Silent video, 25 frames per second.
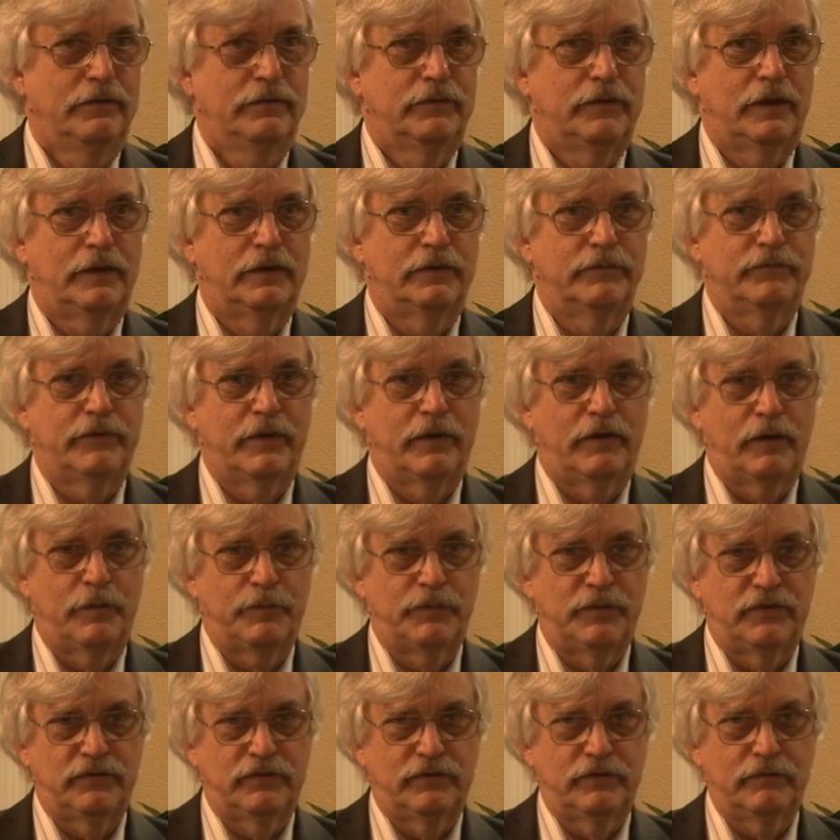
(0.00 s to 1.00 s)
They
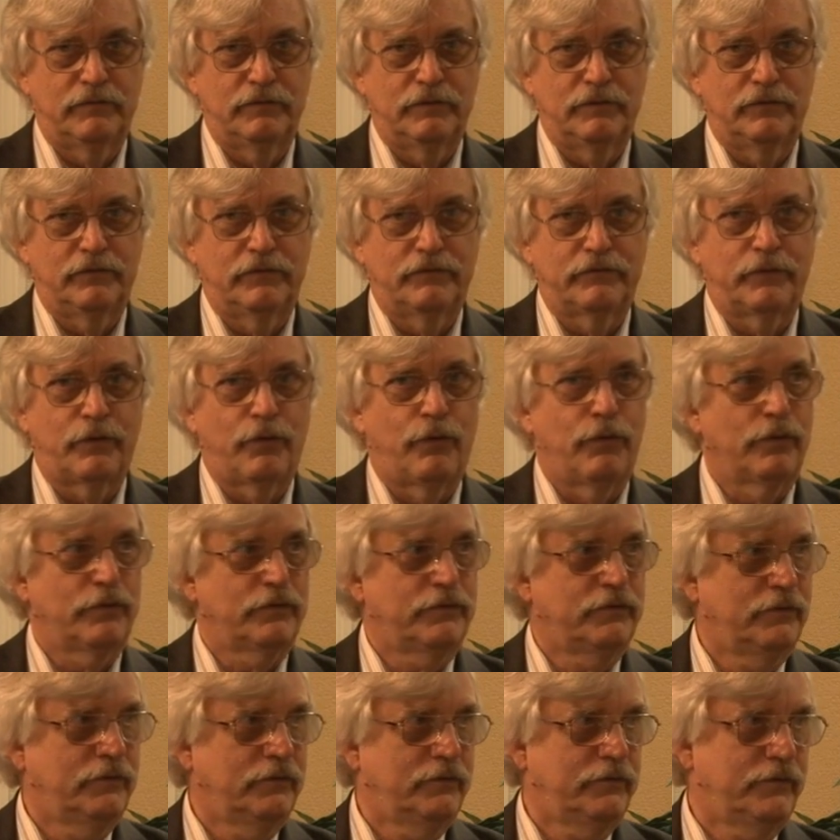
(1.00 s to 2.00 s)
developed a series of
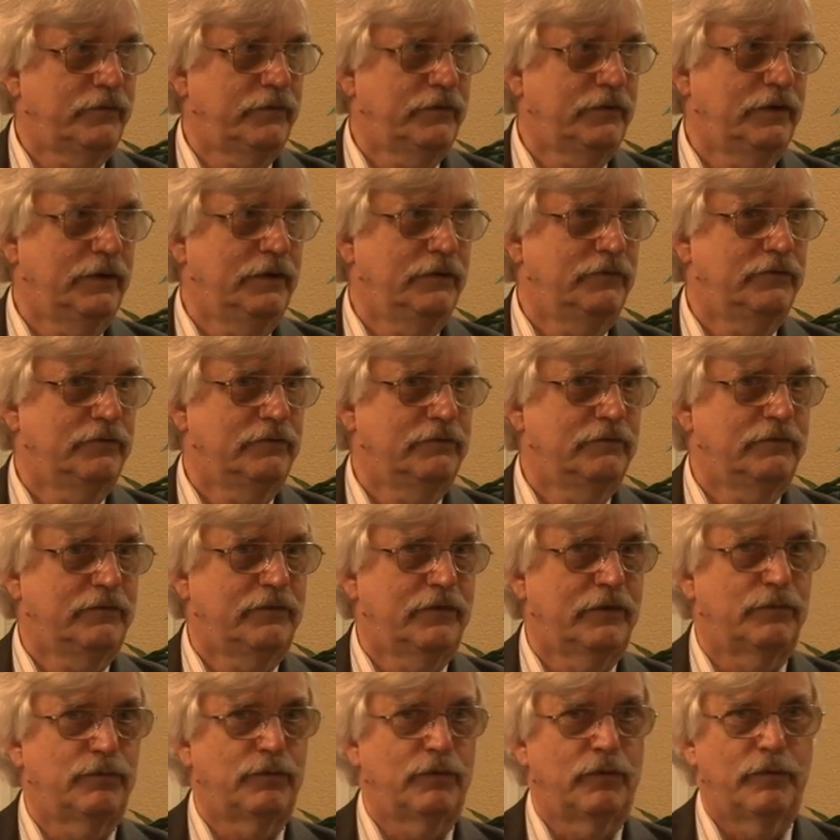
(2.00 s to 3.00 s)
courses for teachers
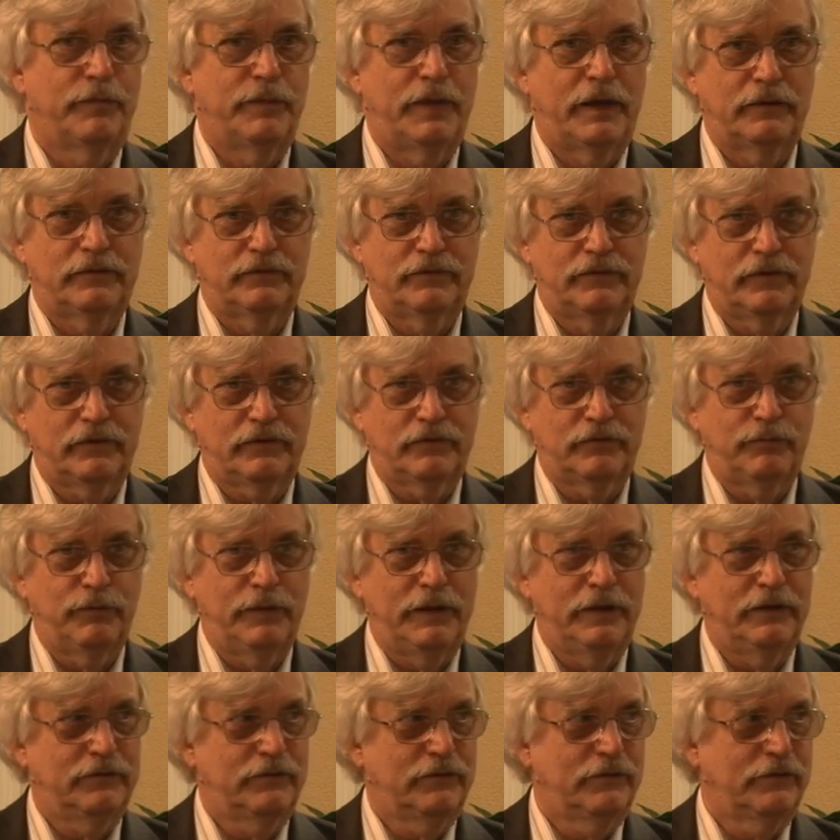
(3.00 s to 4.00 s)
that were about 6
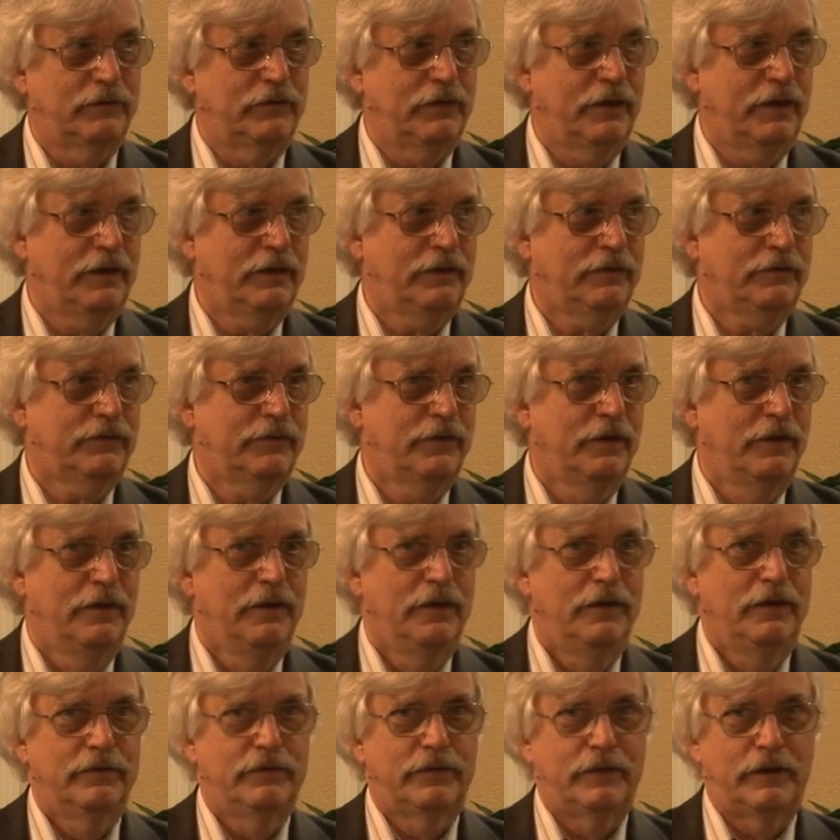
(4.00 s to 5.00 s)
weeks in length
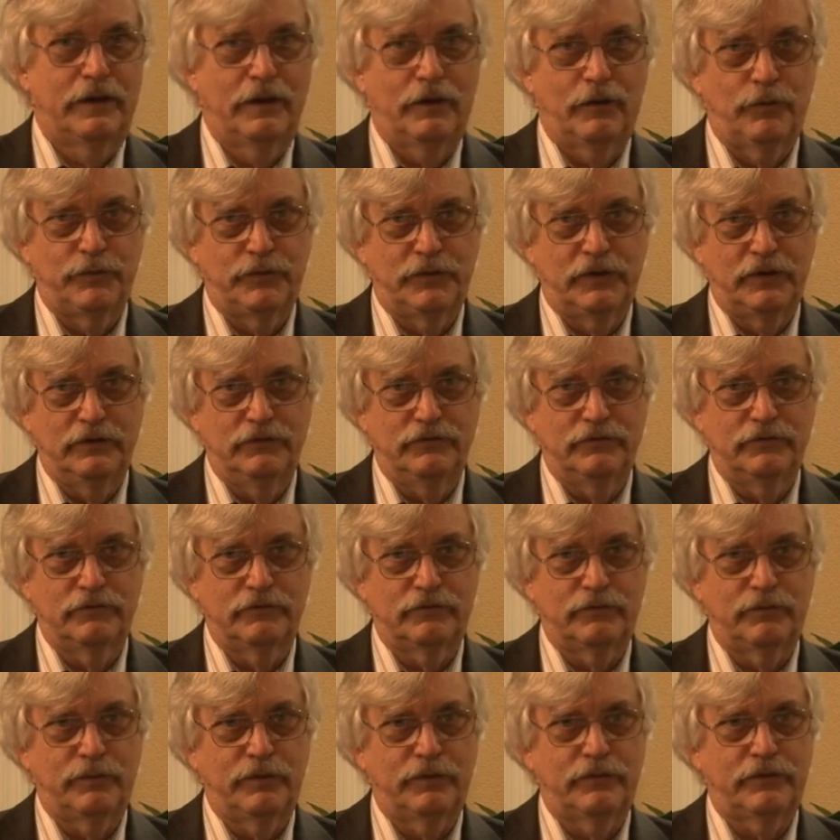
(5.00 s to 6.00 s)
that helped
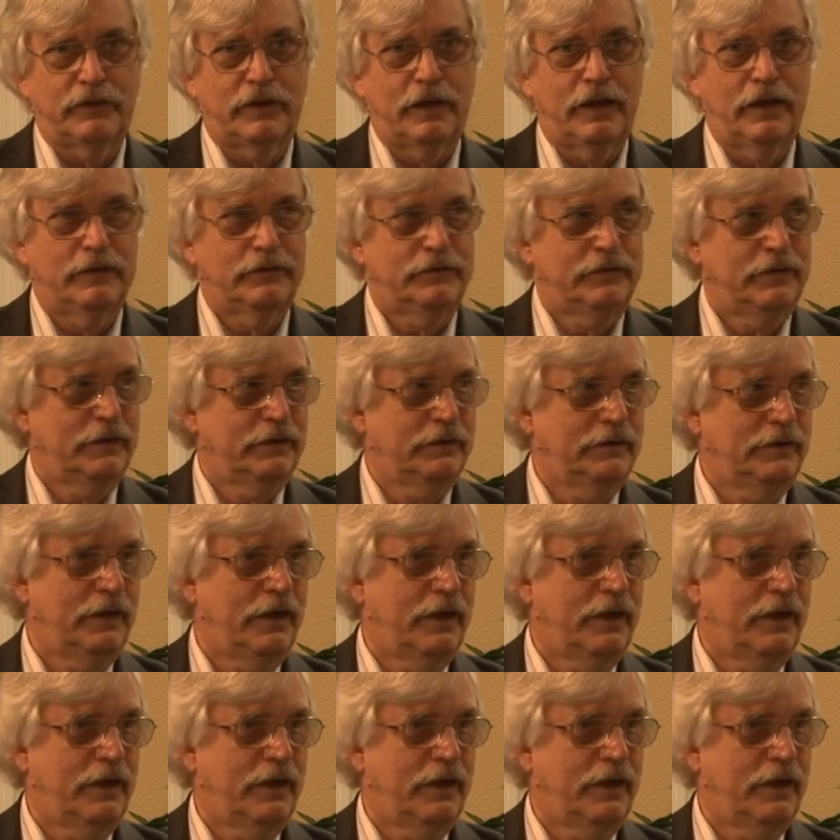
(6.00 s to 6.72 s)
teachers with content